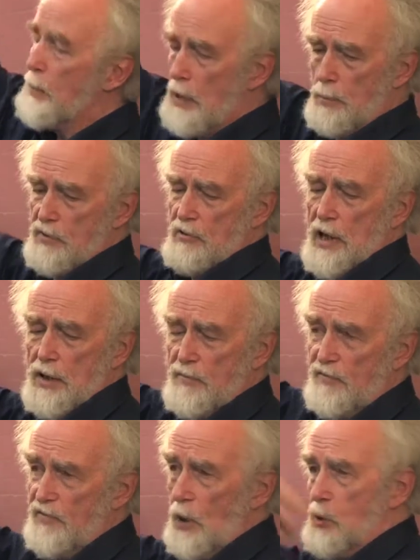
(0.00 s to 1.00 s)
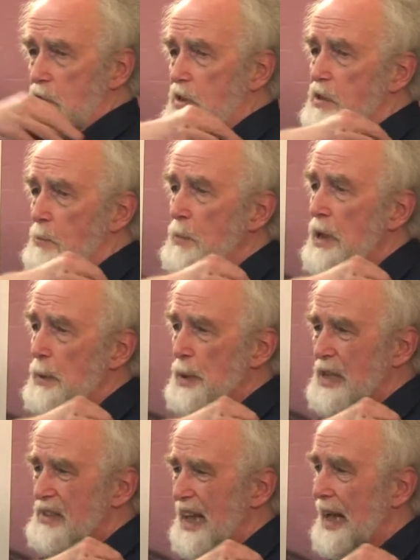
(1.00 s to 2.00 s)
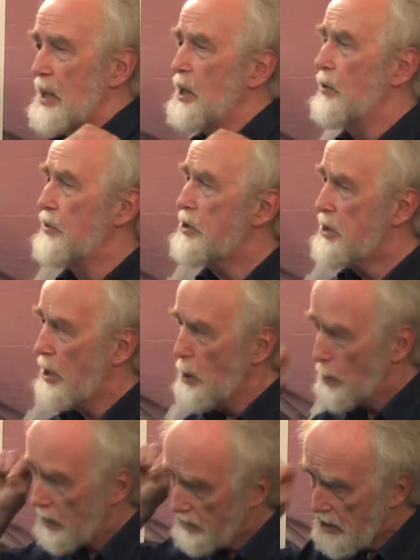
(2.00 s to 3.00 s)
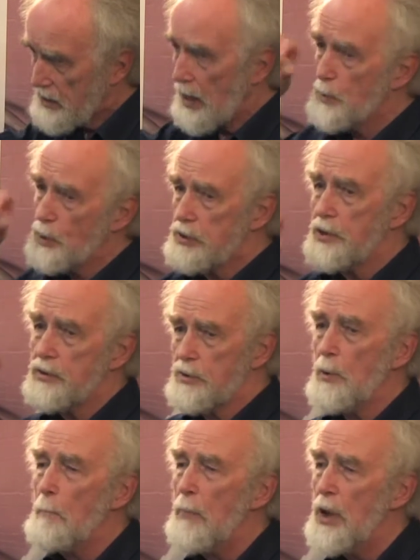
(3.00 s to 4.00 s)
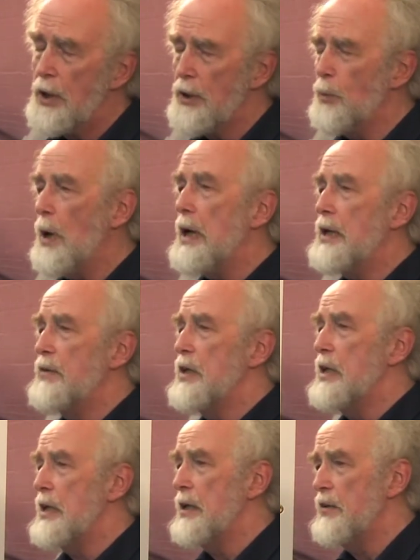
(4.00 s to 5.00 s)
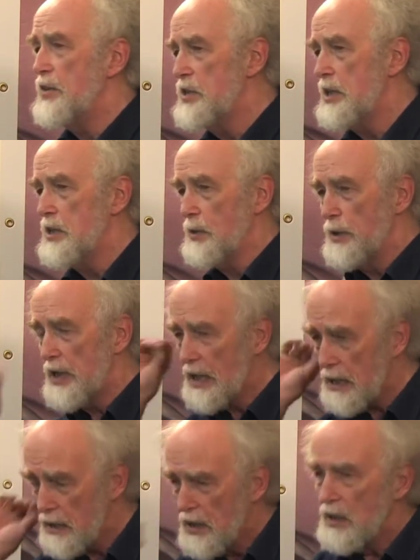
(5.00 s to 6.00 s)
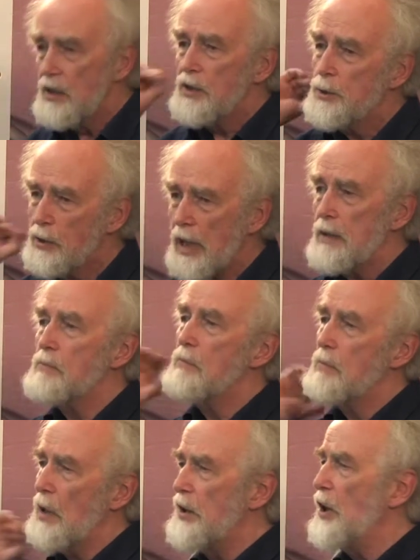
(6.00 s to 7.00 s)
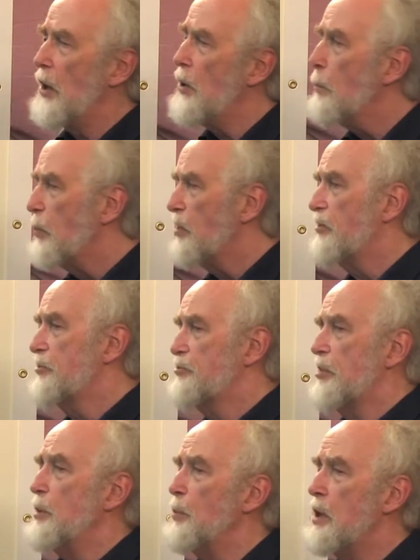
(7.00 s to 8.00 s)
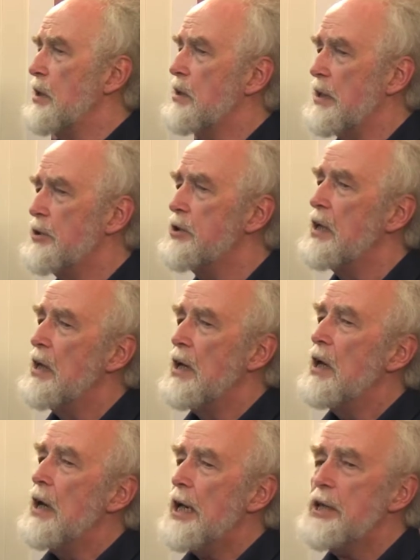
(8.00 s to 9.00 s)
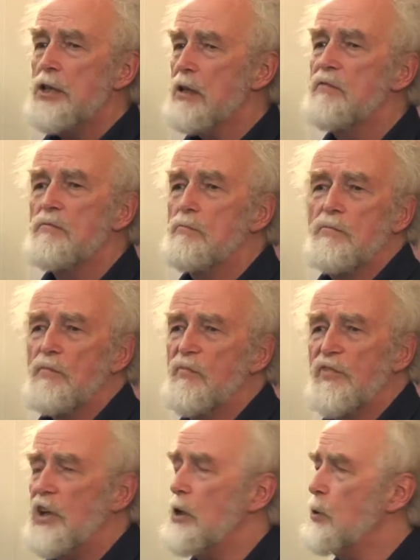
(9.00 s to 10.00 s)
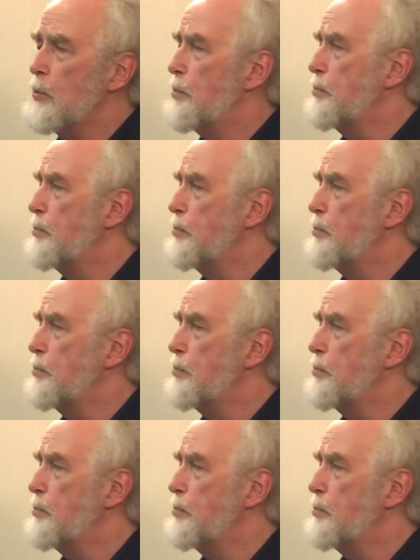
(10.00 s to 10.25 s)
comes around and focuses a beam exactly on the tumour and is able to burn away the tissue. And you get a number of treatments, and it doesn't feel